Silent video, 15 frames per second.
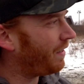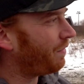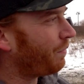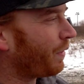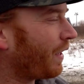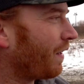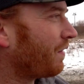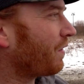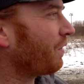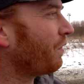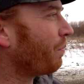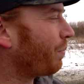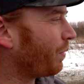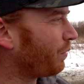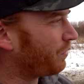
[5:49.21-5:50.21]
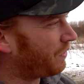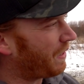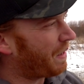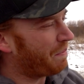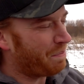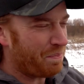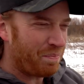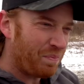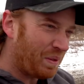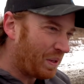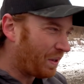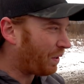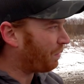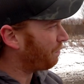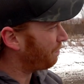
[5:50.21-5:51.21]
in it. We got to turn the boost up.
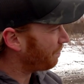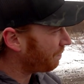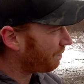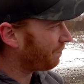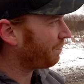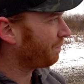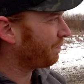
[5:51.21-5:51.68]
You know.